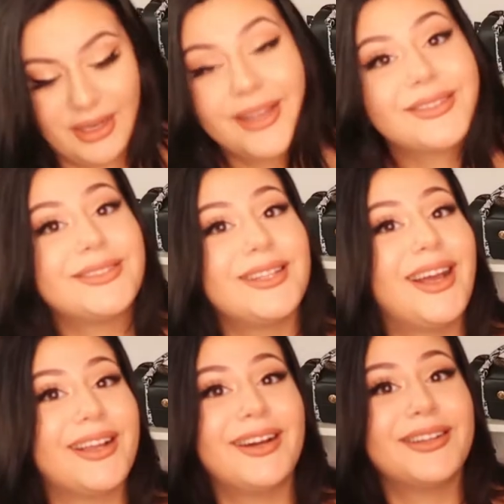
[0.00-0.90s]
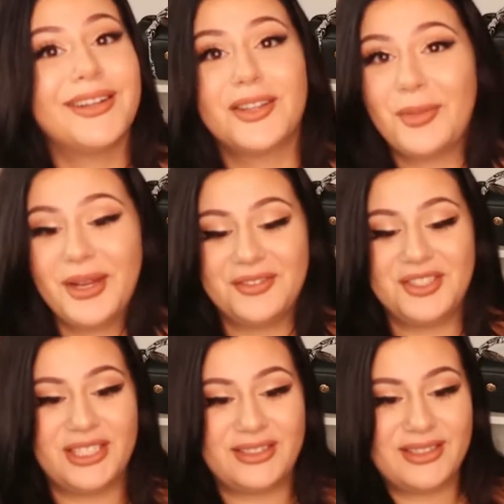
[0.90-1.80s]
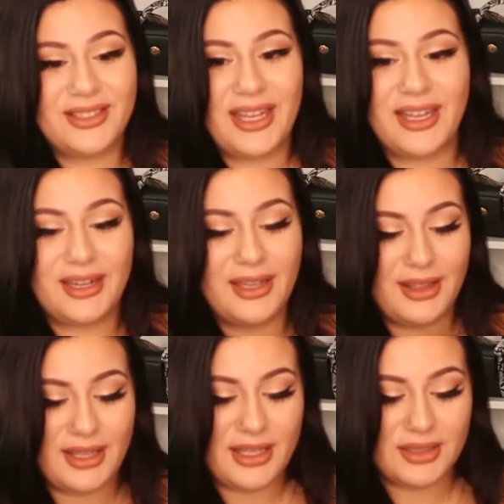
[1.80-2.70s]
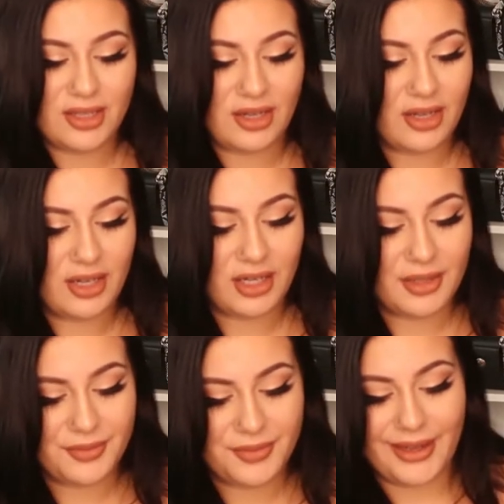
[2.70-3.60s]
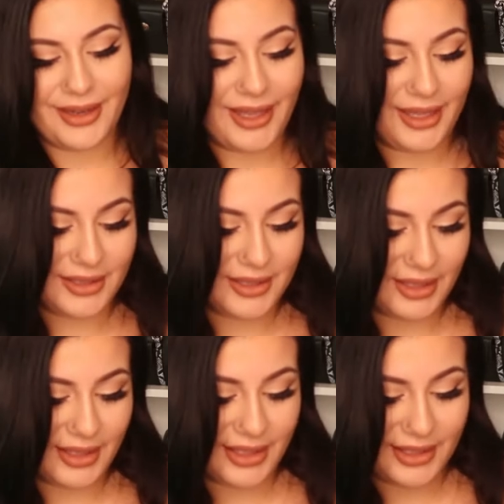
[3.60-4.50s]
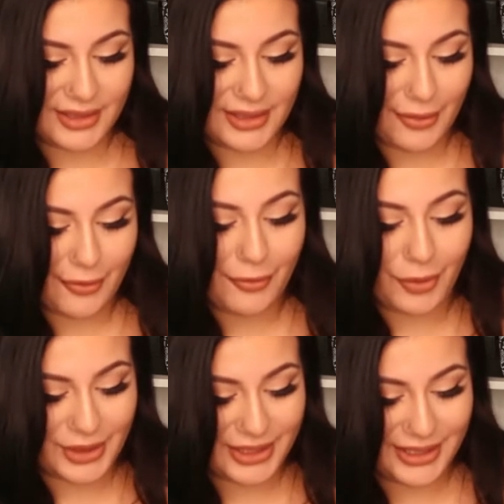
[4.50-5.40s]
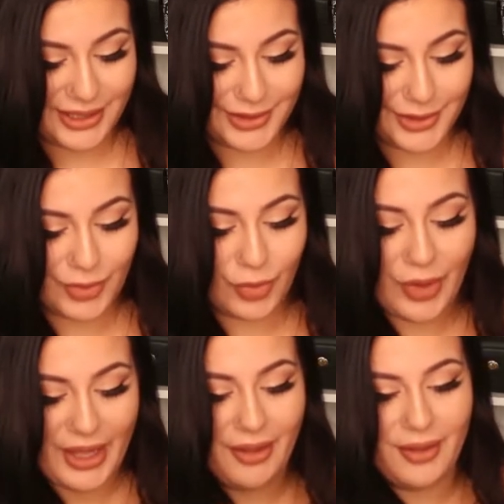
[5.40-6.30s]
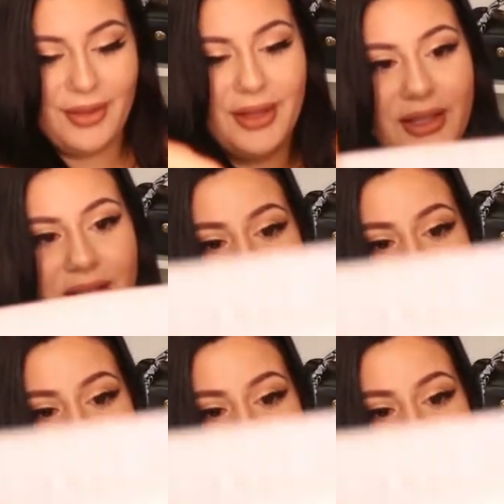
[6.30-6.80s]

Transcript: Next, I got another pair of jeans. And these are in a size 14 as well.